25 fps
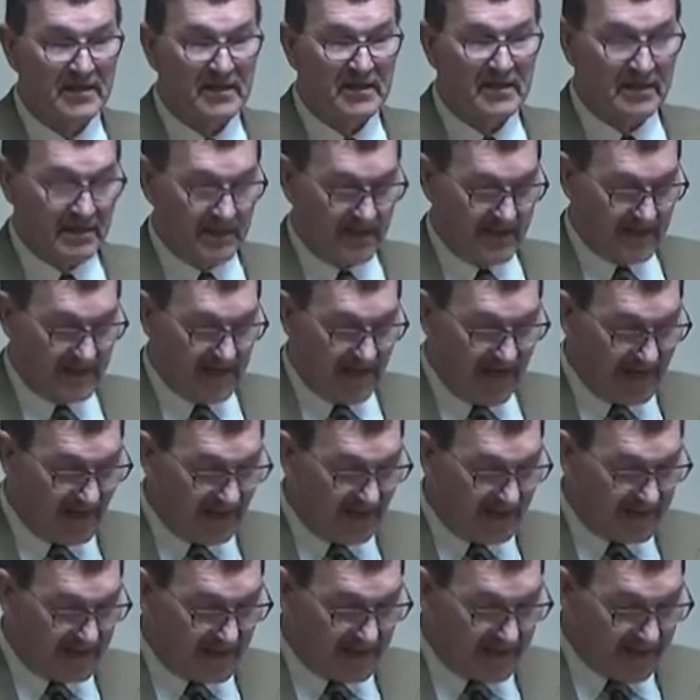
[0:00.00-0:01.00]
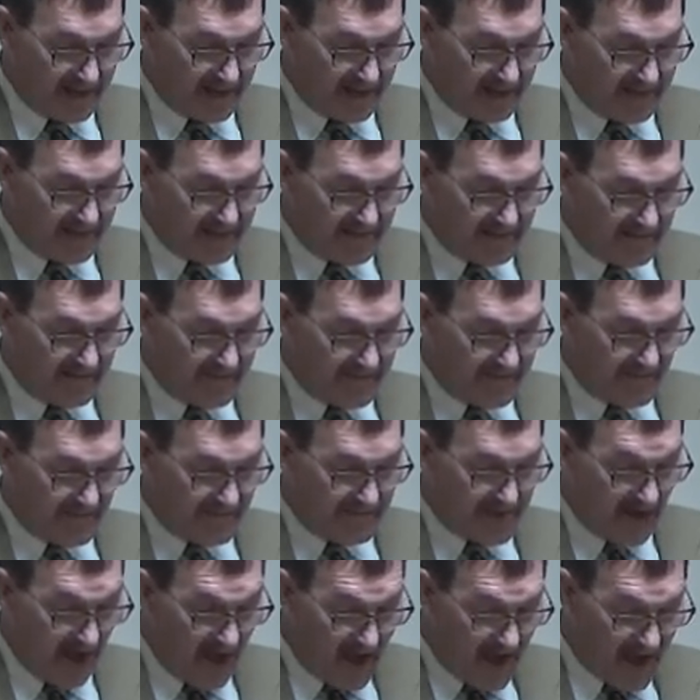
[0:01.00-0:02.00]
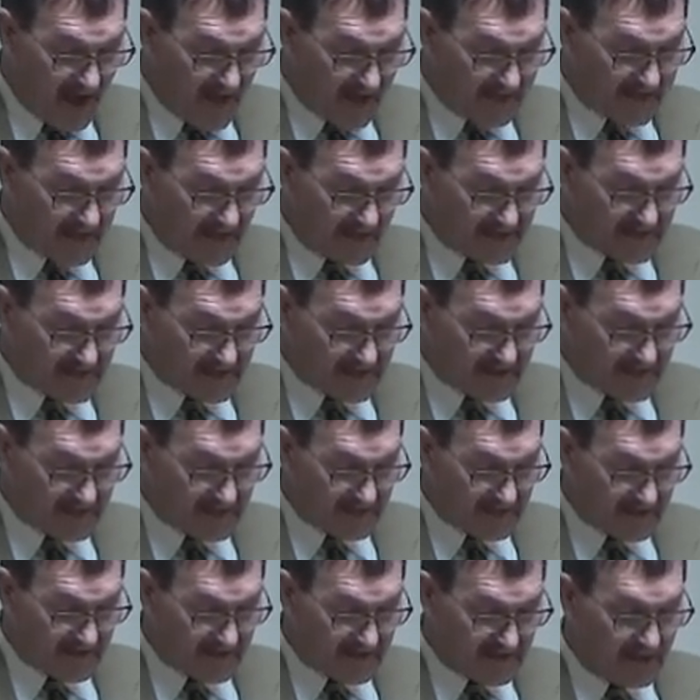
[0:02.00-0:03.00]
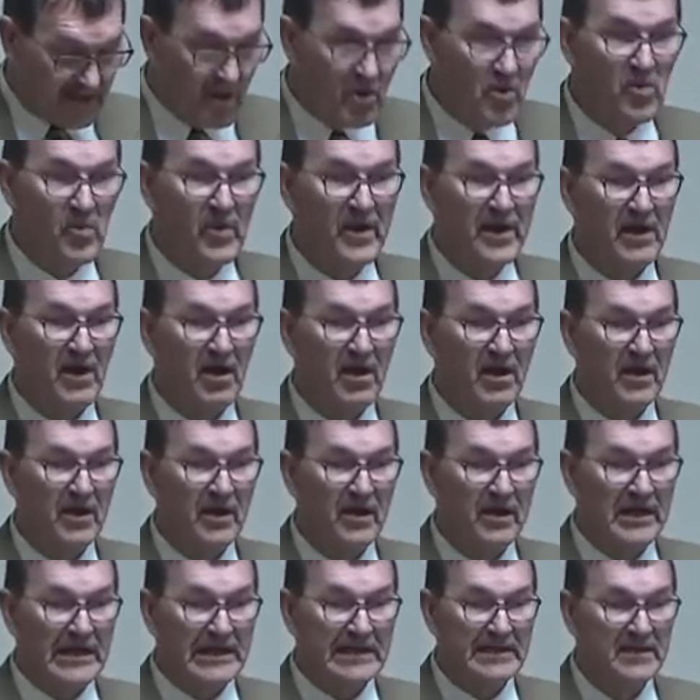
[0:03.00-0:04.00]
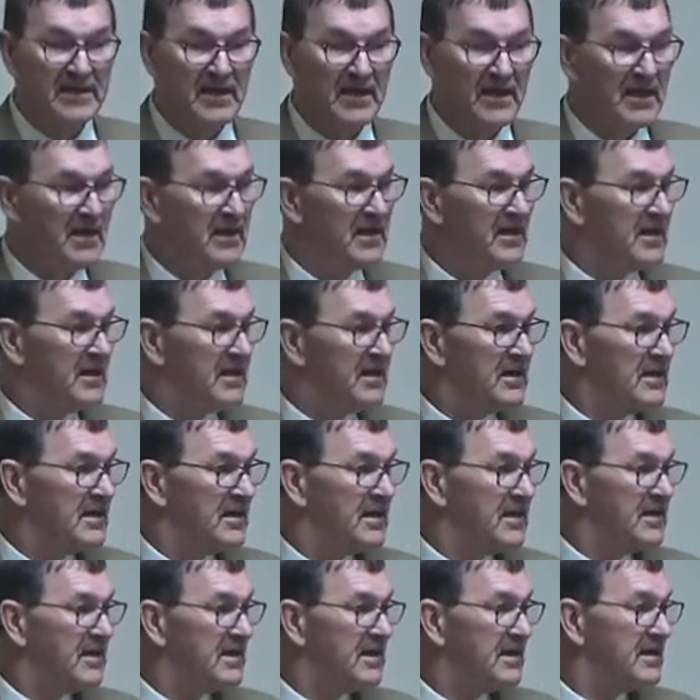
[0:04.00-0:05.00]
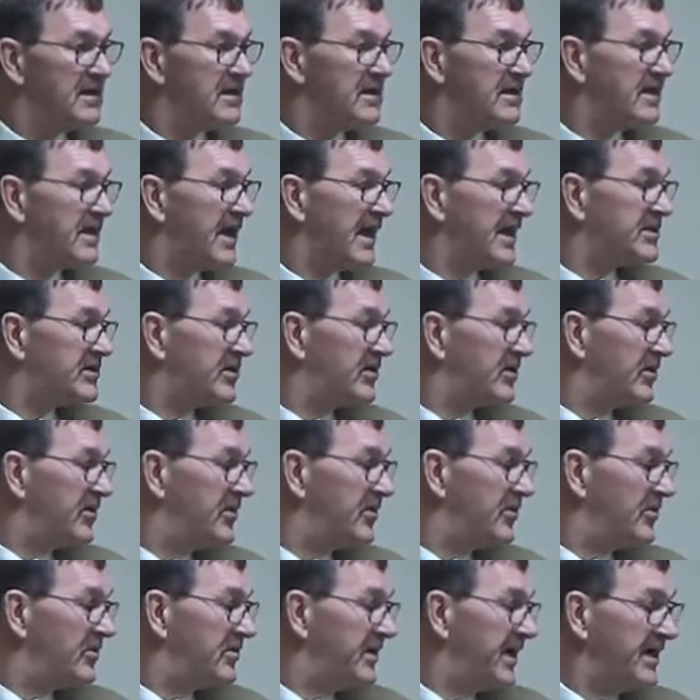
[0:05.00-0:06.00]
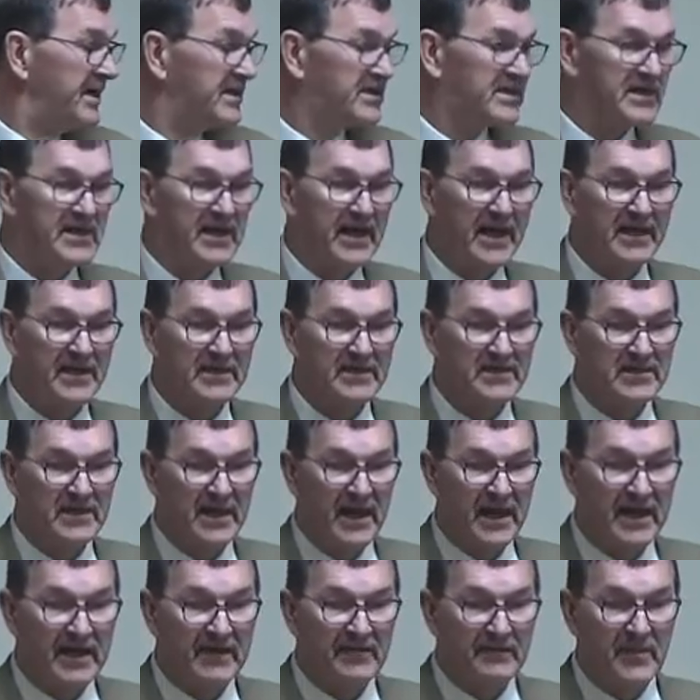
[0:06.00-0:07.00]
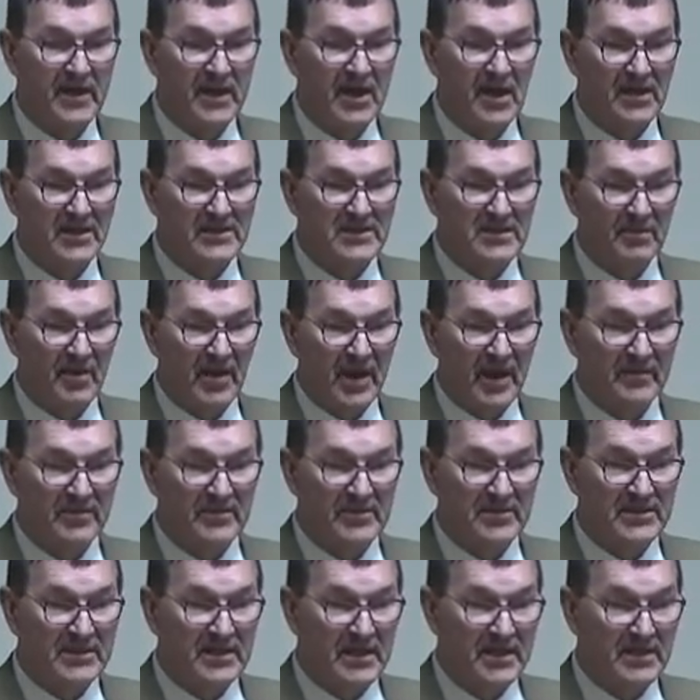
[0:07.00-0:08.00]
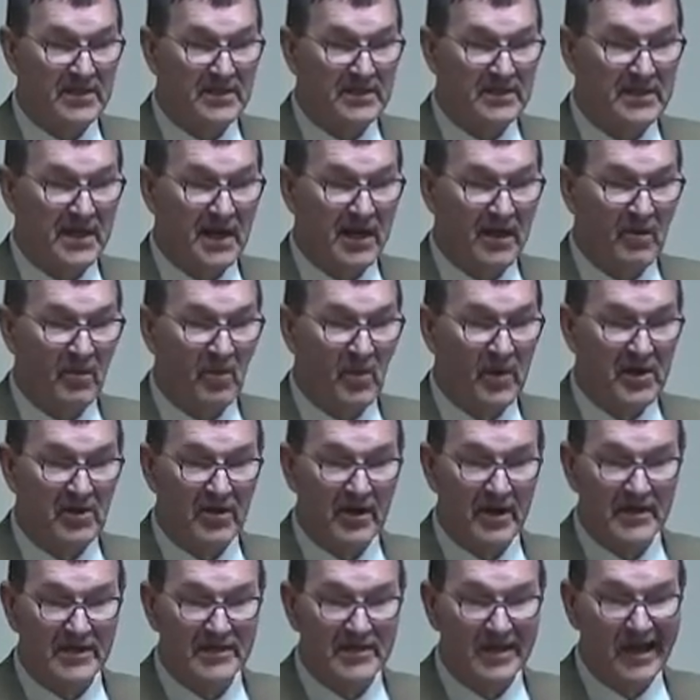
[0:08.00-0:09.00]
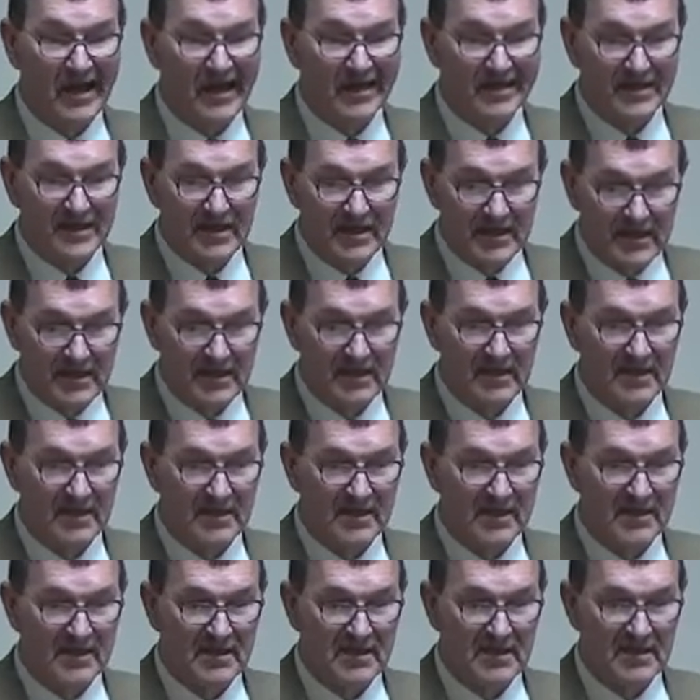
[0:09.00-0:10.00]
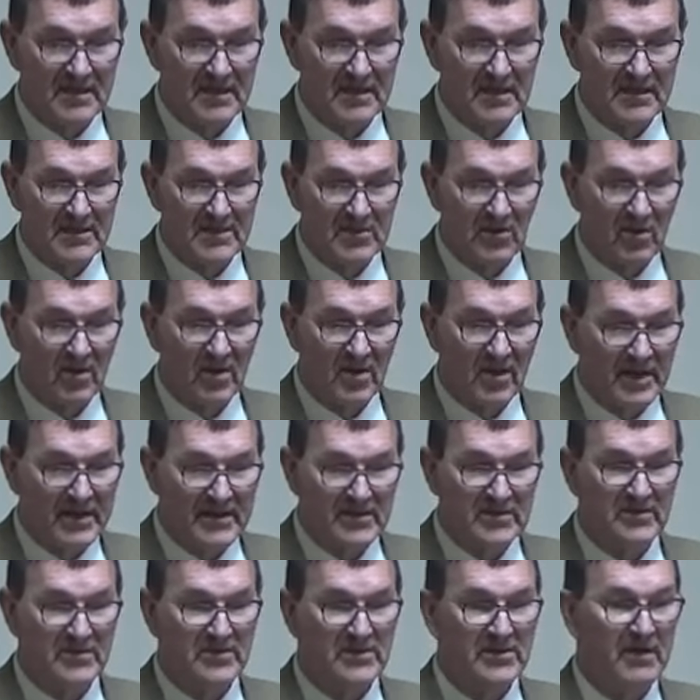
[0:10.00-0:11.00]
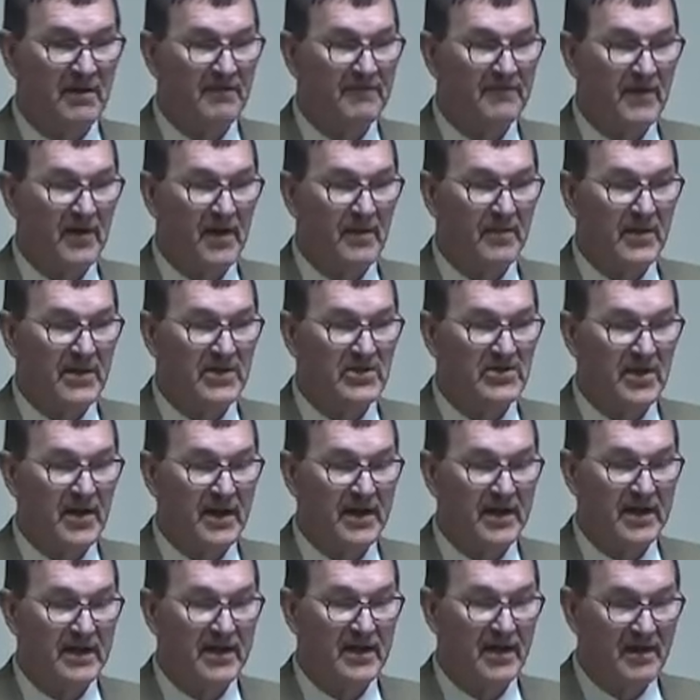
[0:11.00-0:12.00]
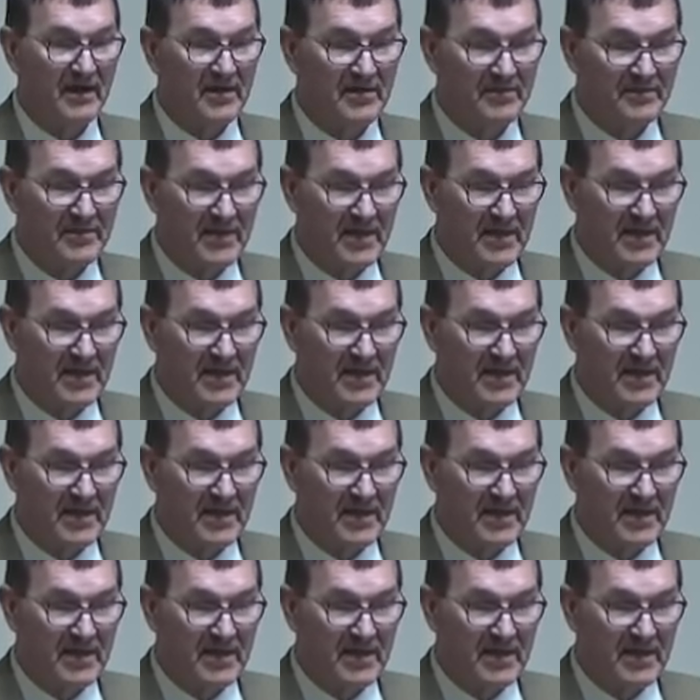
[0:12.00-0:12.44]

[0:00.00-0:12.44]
and alienated from God. That's just who we are. And that's who needs to get saved, because the Bible says that we are ungodly. Don't clean yourself up and try to come.